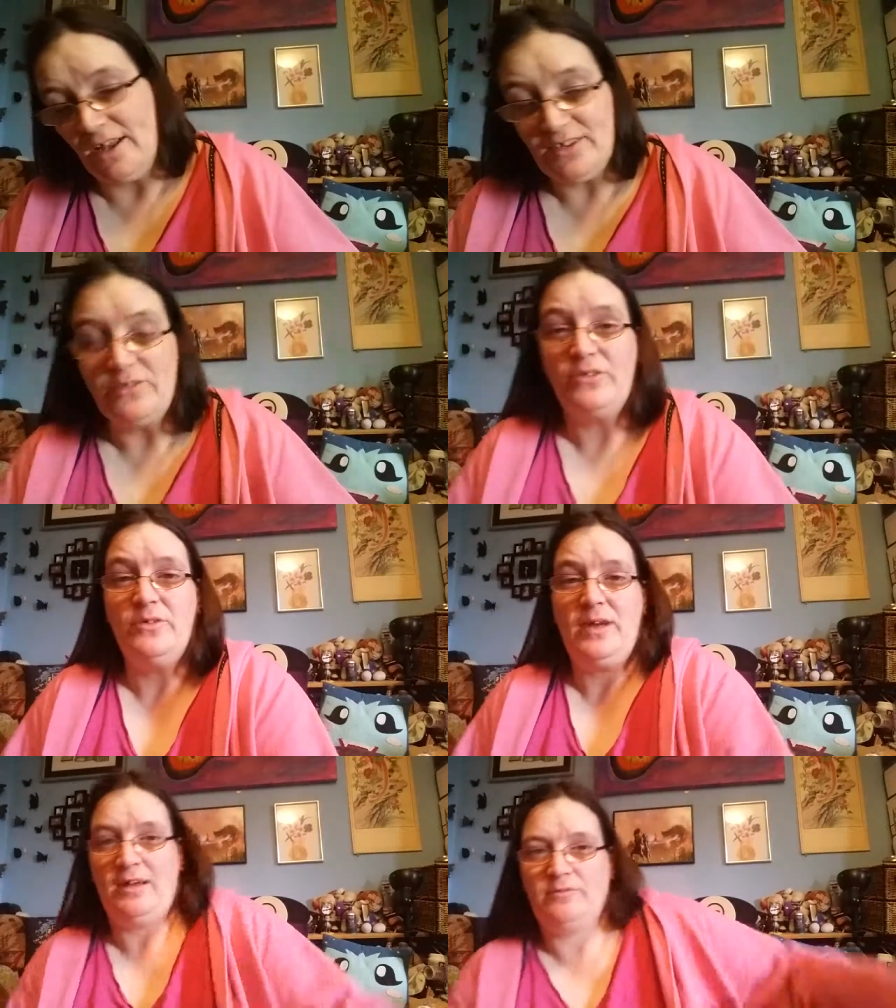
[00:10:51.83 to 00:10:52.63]
I do
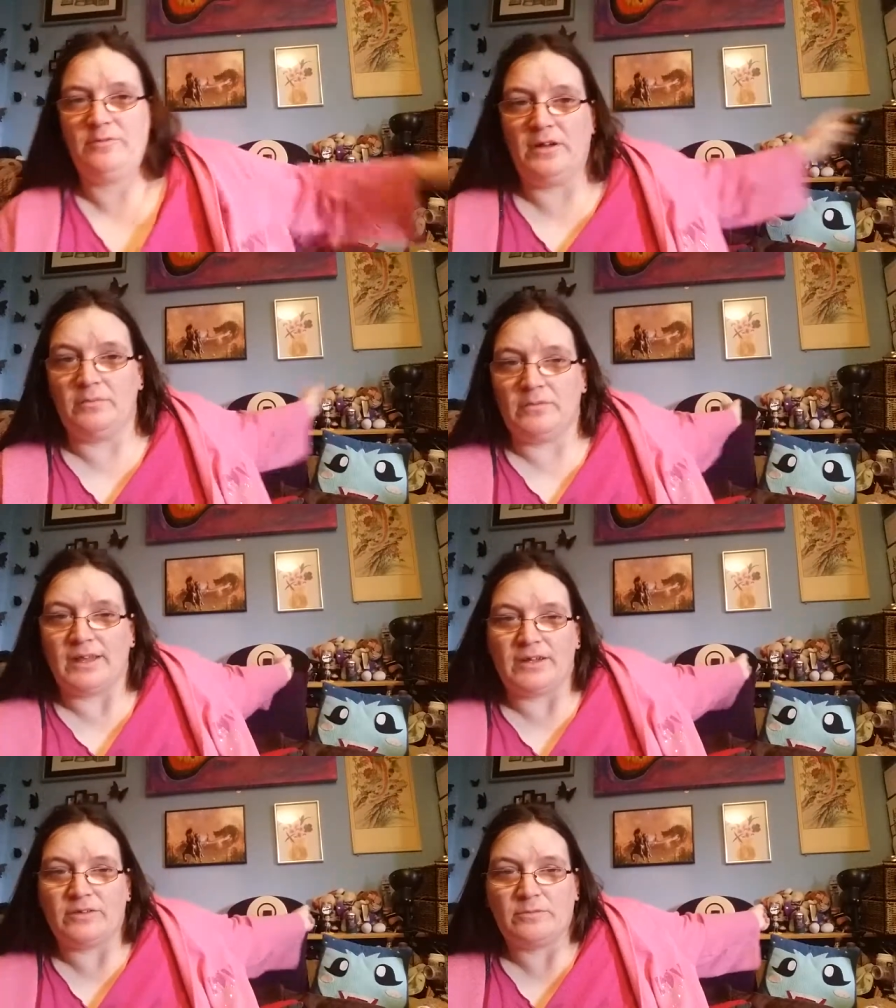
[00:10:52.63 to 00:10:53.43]
still have um,
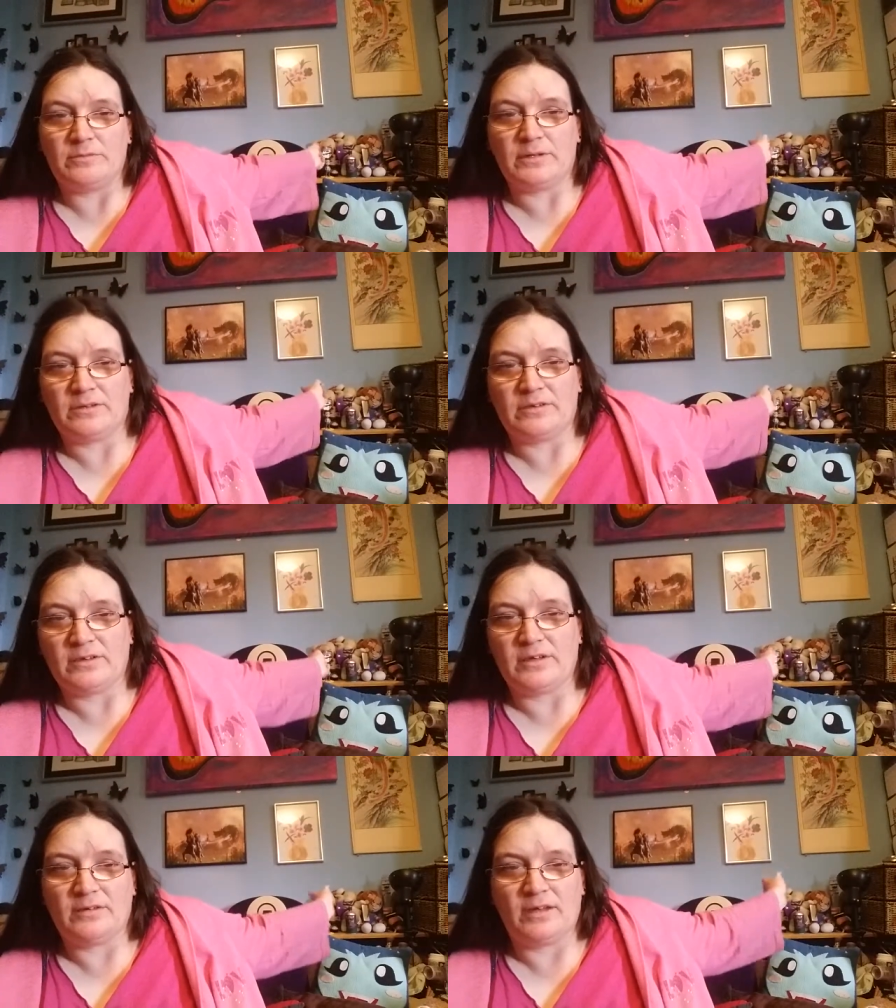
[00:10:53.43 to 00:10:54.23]
Leonard, but
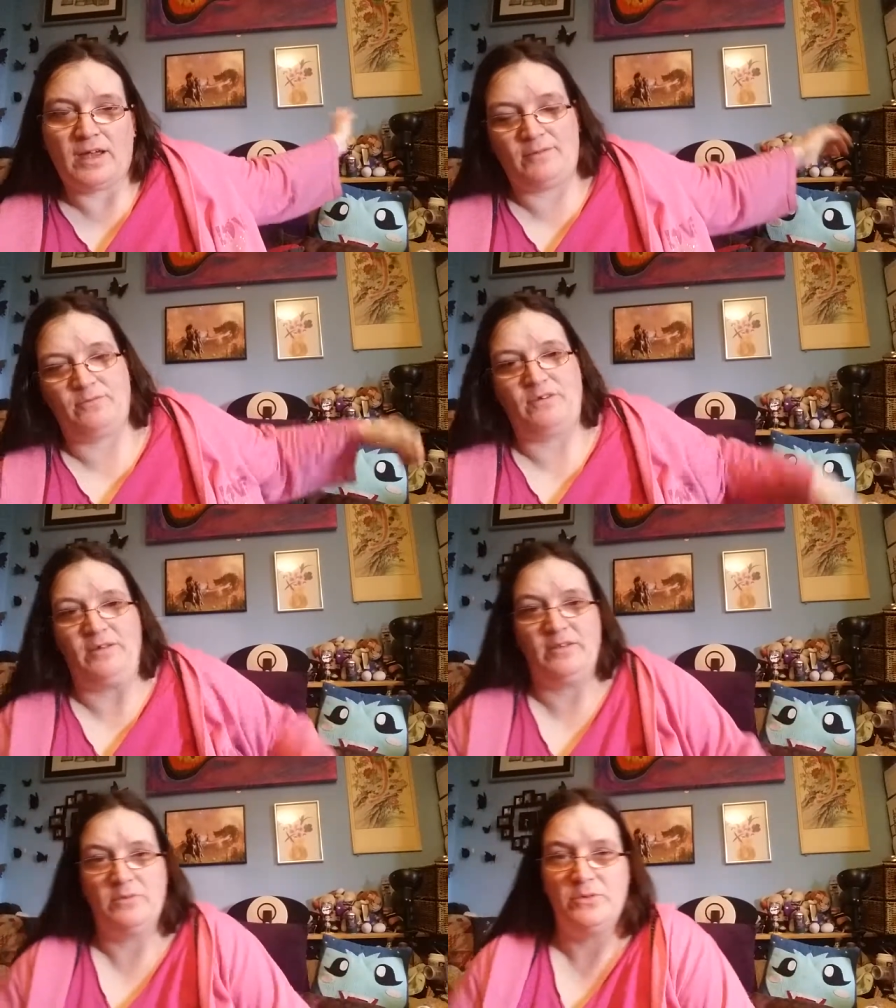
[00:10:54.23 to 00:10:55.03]
uh, I haven't
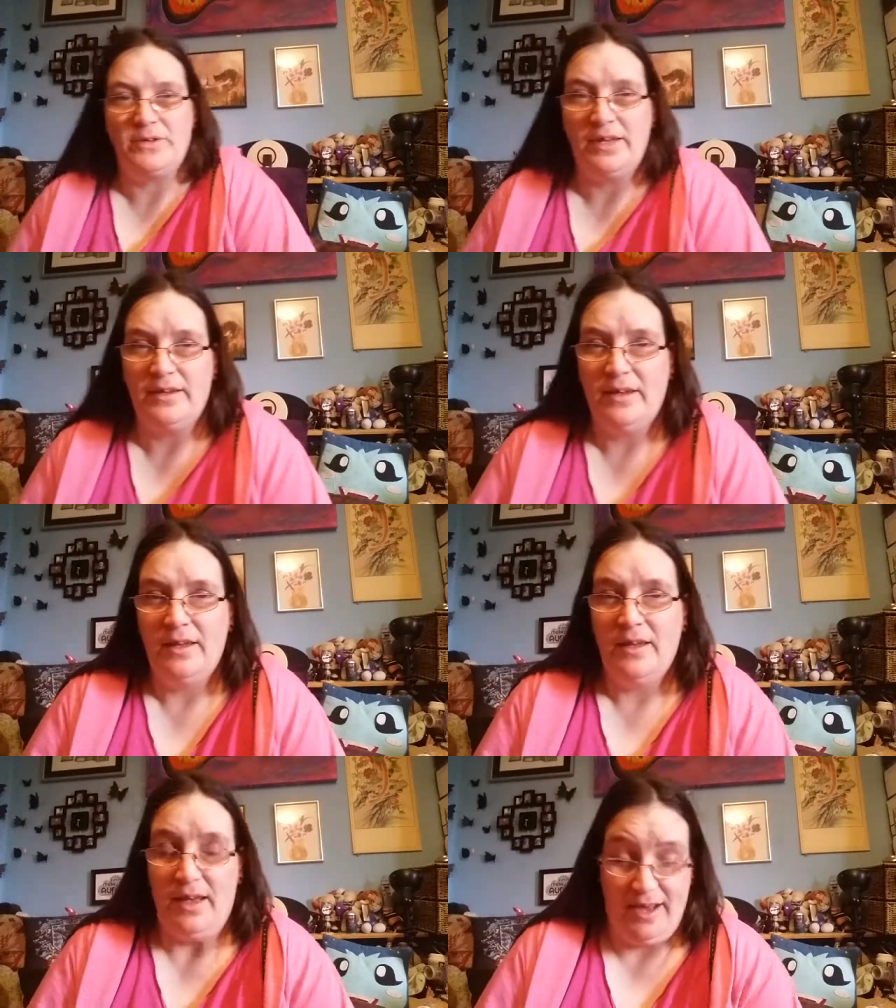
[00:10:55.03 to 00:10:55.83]
rewritten the board yet.
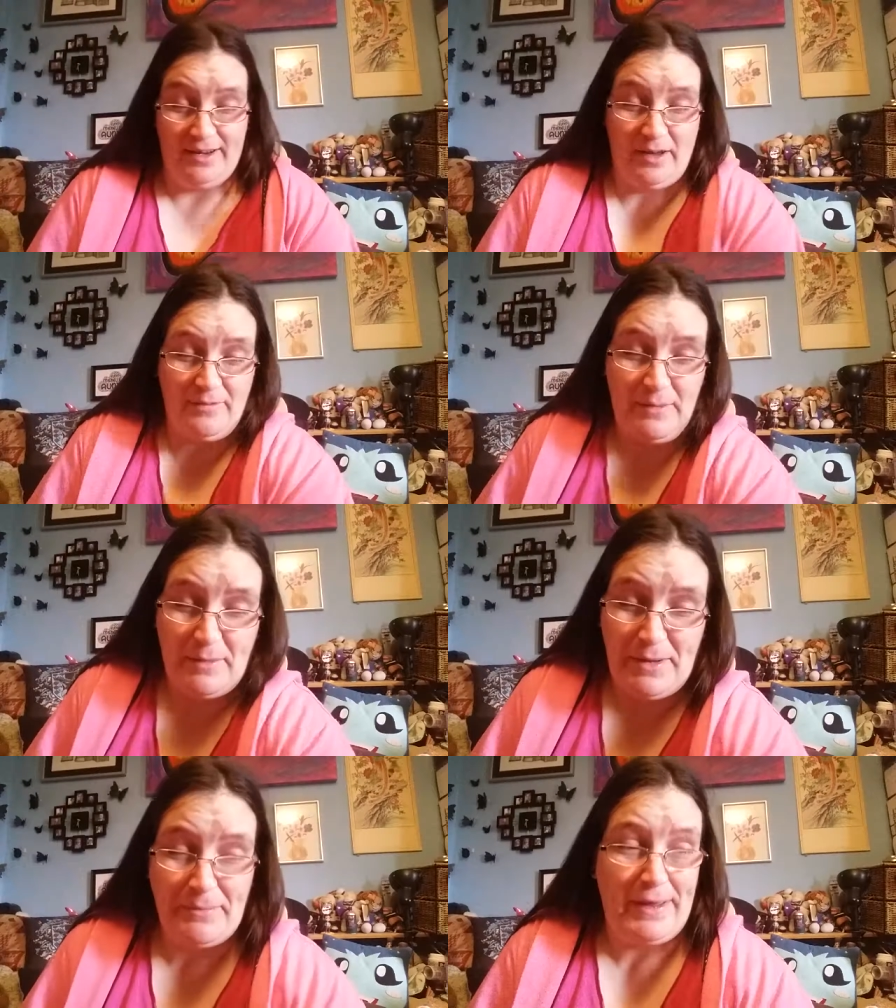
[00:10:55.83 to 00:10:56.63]
And I found
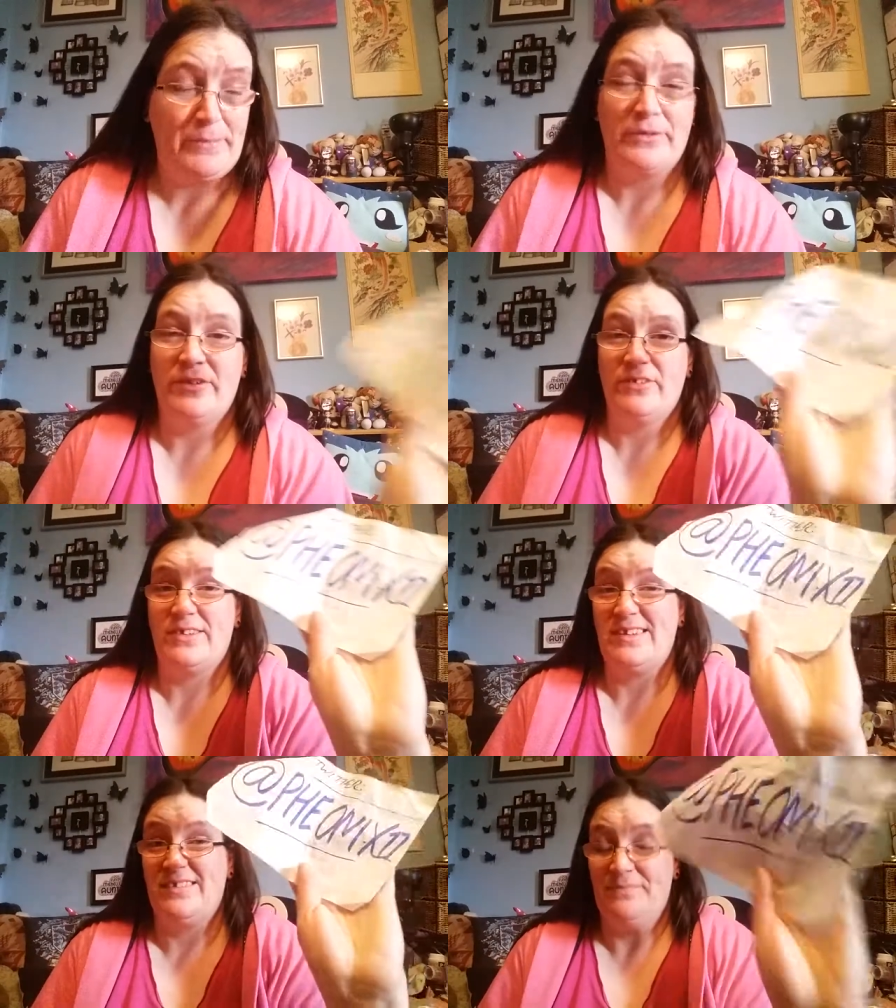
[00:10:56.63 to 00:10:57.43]
my bit of paper and it's
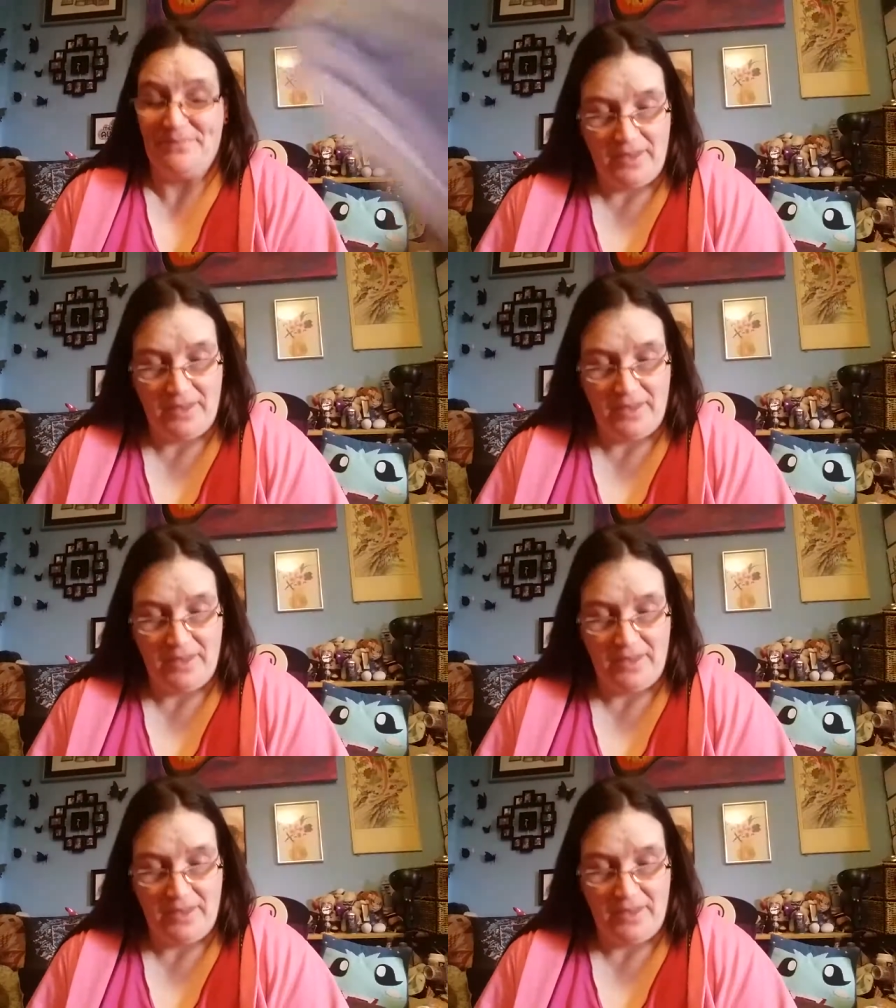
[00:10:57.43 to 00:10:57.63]
just easier.